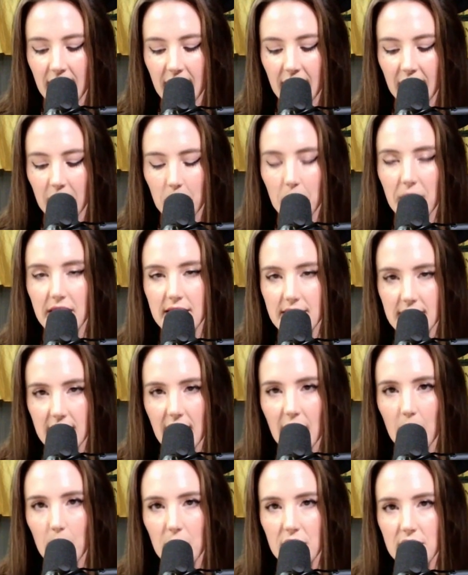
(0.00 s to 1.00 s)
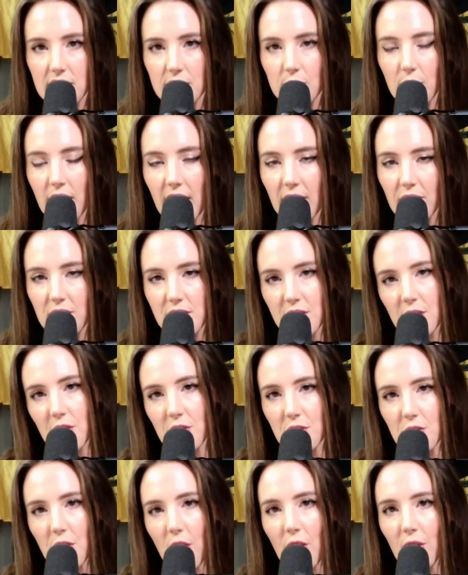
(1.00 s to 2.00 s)
it means Labor still has
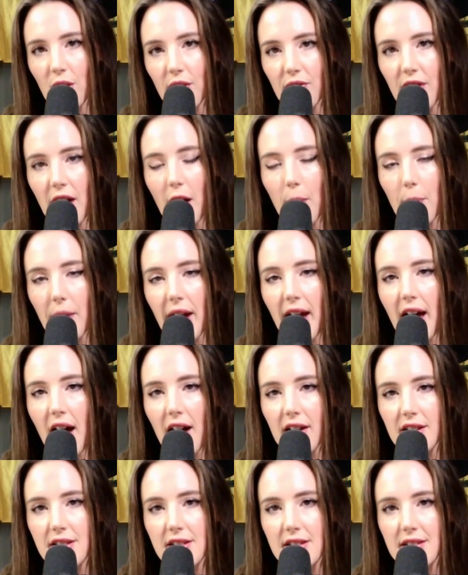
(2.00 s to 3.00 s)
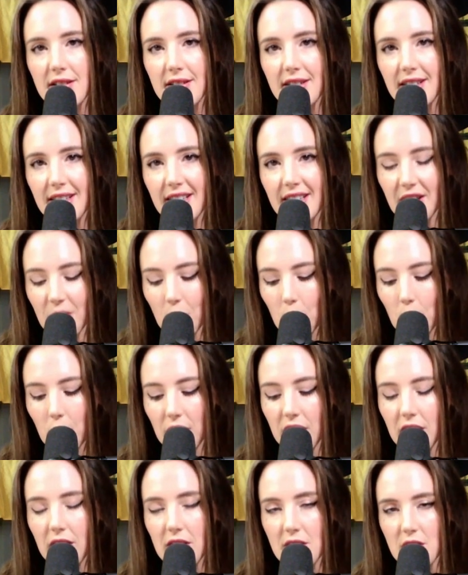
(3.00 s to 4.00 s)
control of the upper house
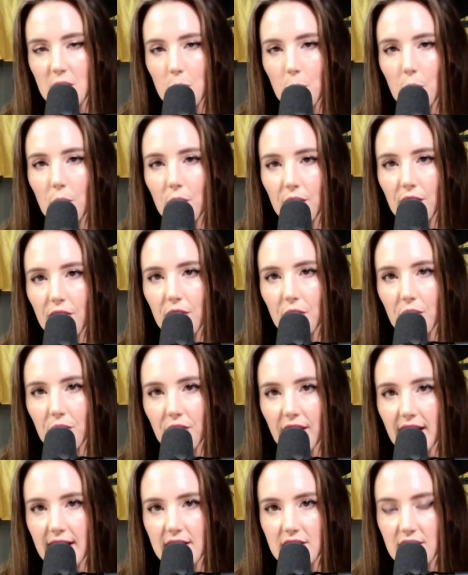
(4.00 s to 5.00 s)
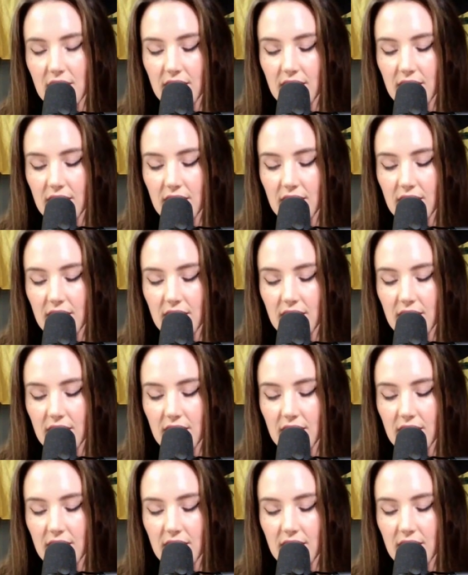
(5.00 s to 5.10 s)
with the support of the Greens.